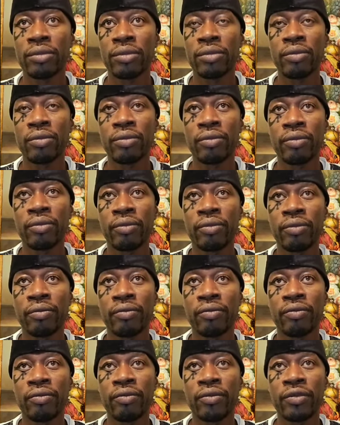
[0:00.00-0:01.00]
Search their
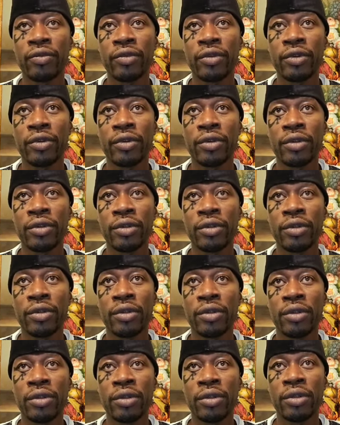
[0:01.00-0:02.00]
Gmail, put
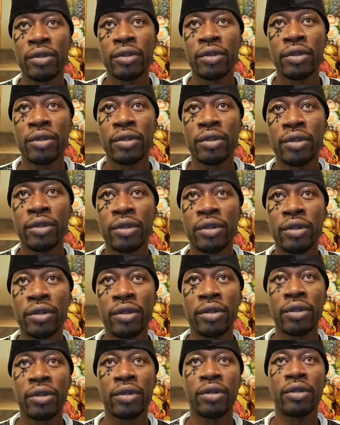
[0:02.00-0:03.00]
our email
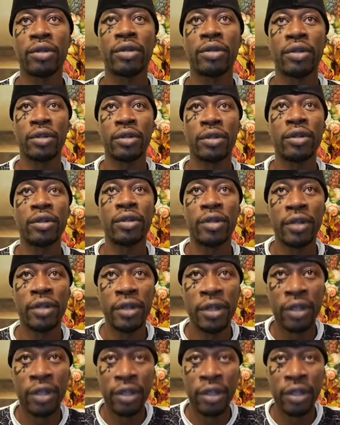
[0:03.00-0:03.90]
address in there.